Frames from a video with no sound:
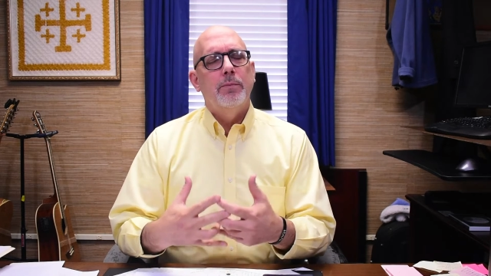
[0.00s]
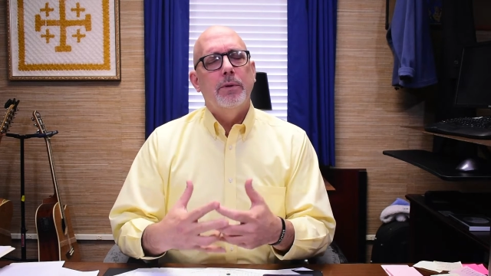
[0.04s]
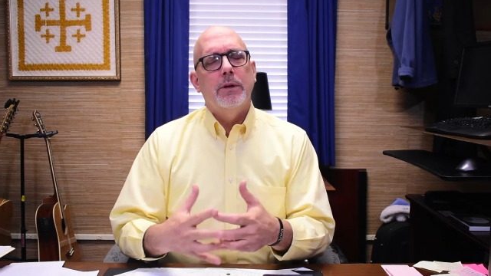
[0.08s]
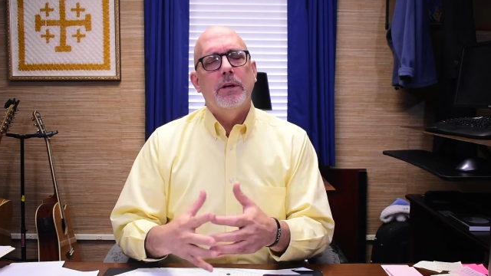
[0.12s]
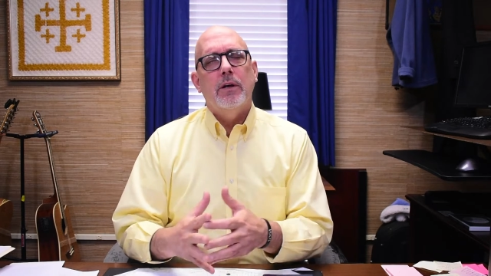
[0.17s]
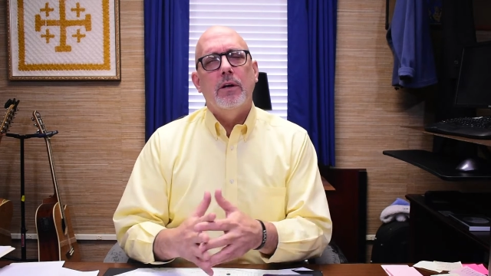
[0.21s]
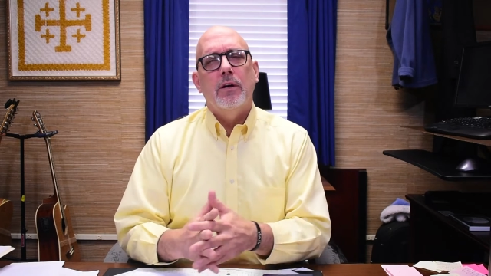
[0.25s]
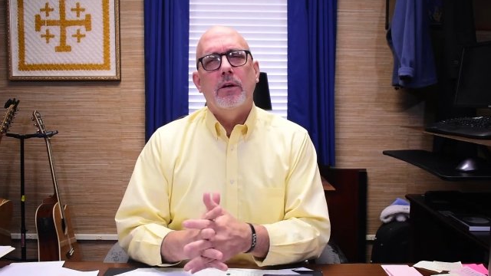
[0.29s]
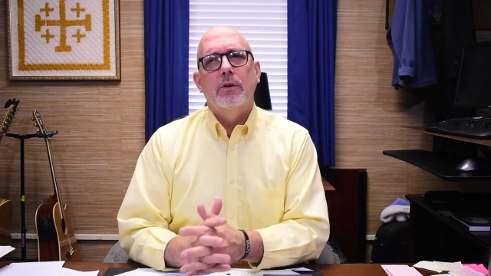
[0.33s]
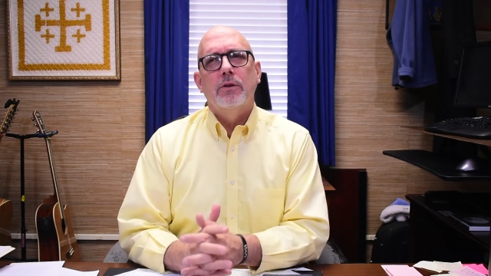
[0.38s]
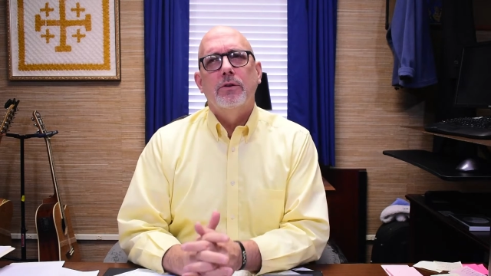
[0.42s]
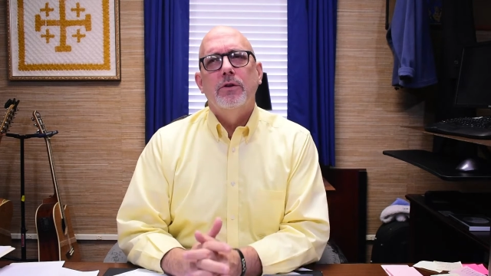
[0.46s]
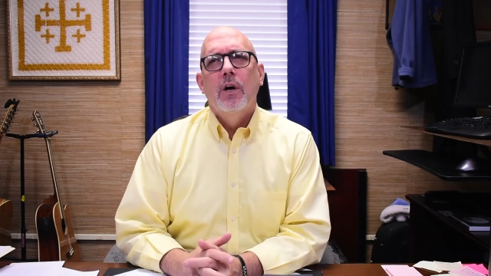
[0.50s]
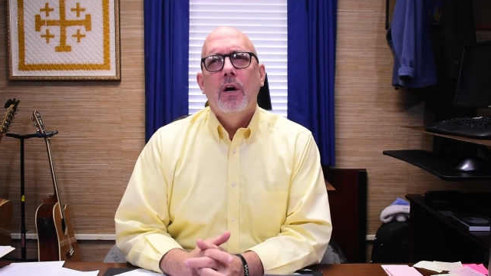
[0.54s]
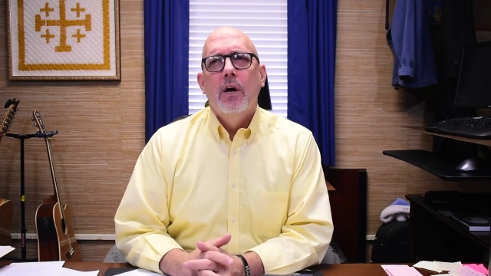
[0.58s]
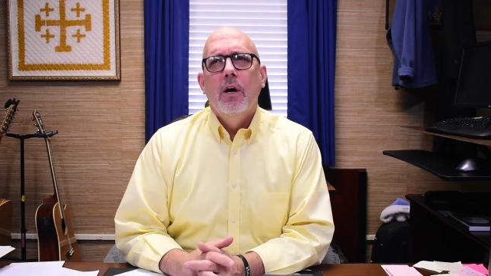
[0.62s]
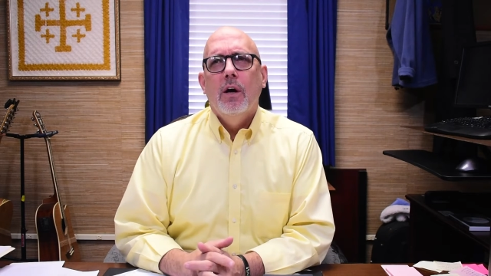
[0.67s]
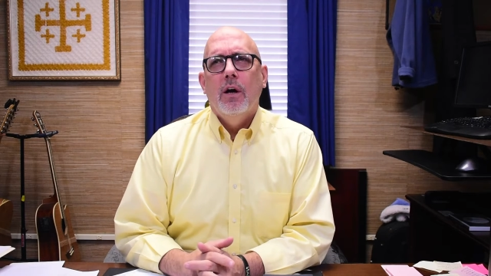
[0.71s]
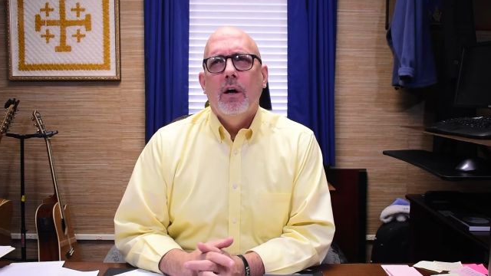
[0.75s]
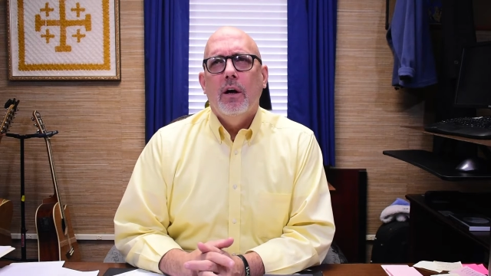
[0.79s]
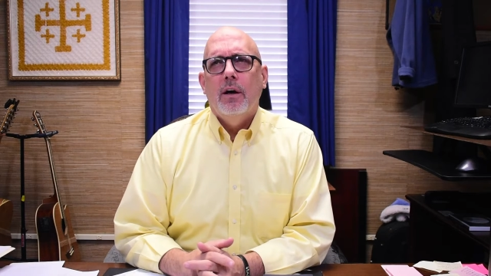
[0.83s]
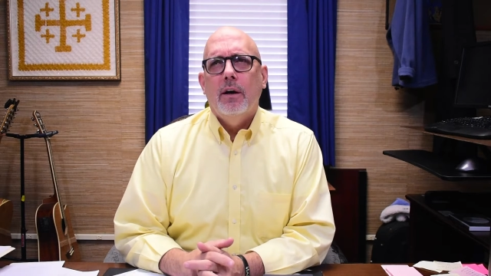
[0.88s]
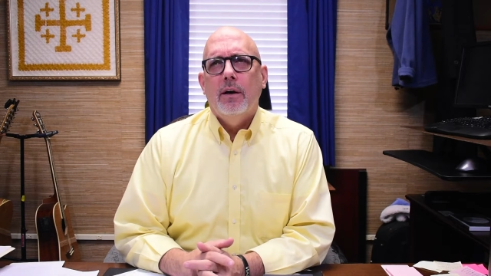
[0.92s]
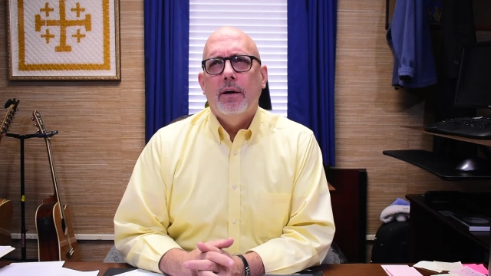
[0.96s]
because
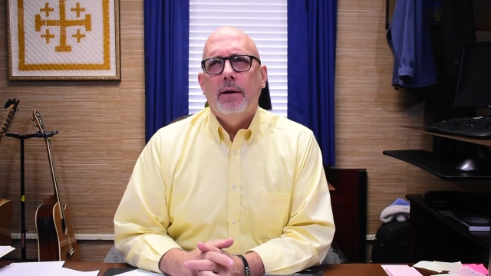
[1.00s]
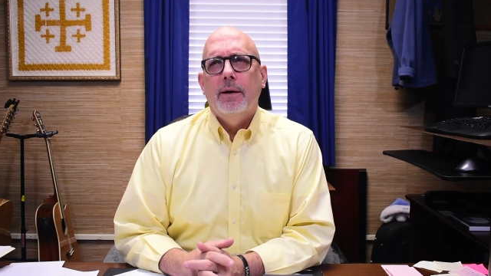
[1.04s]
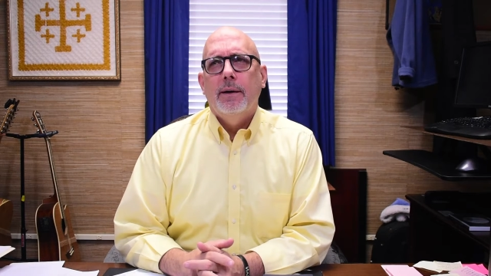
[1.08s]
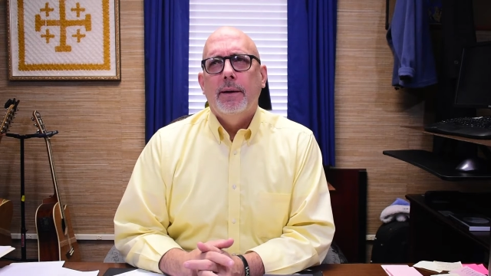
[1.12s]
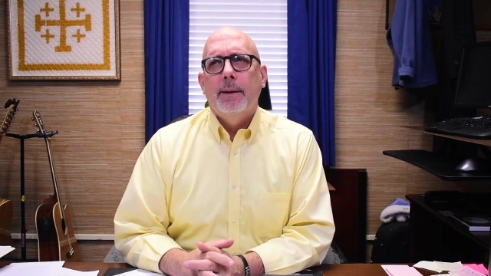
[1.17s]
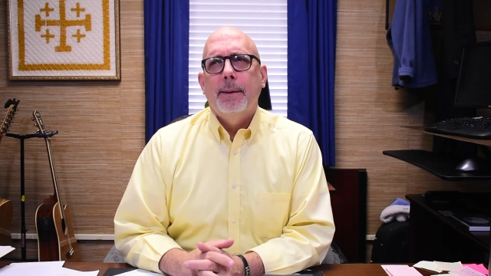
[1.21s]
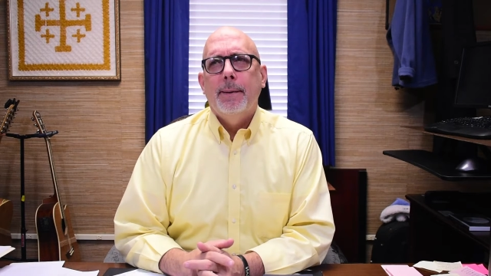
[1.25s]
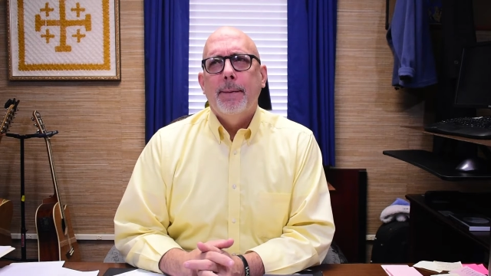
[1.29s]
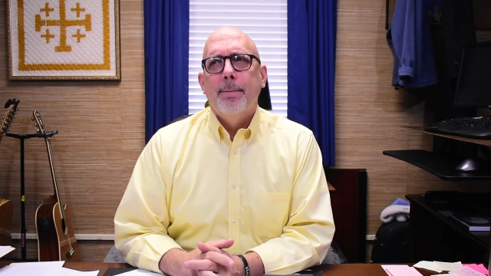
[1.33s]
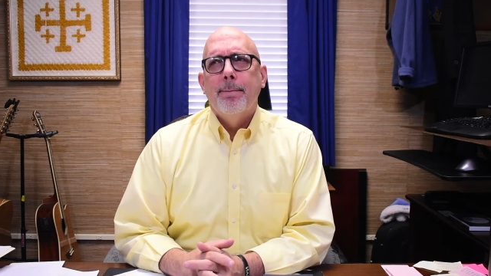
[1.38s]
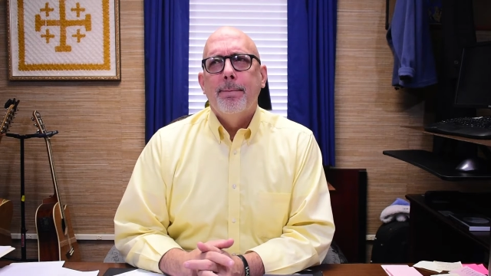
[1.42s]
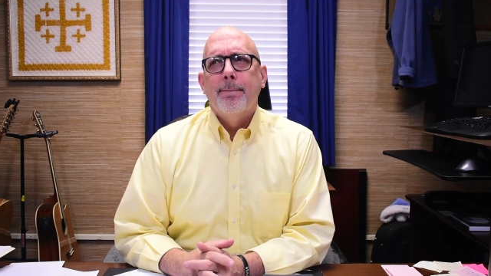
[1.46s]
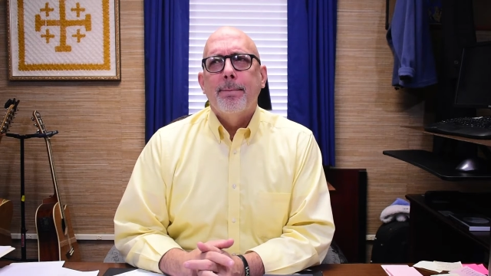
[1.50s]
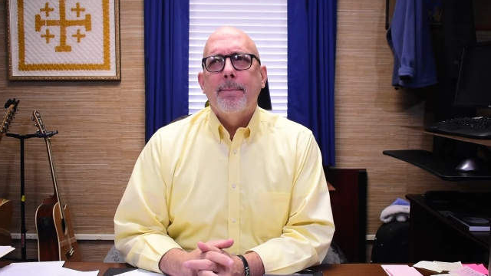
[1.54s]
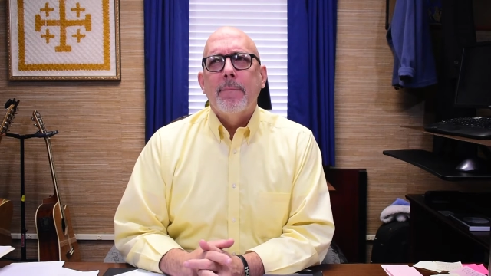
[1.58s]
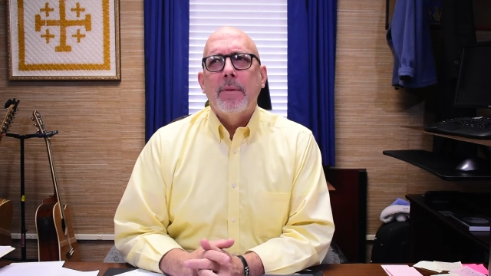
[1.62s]
the